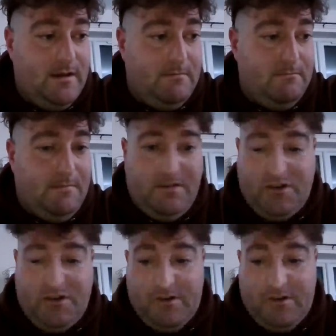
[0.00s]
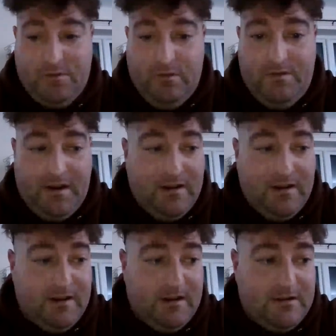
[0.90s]
message that sort of thing
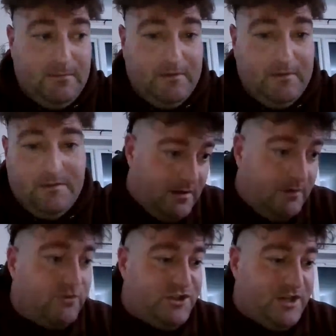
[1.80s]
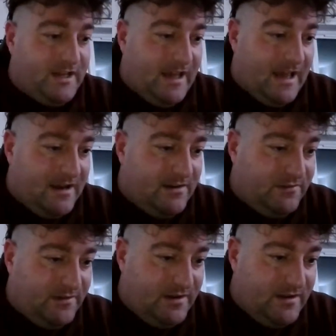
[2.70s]
on the comments. And oh, shake your
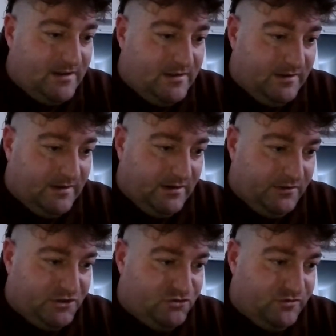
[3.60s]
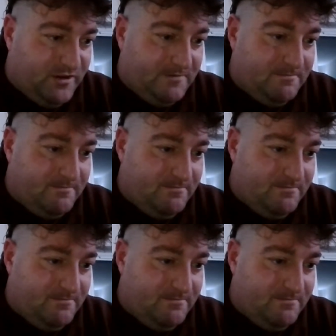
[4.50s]
hands, done a live stream.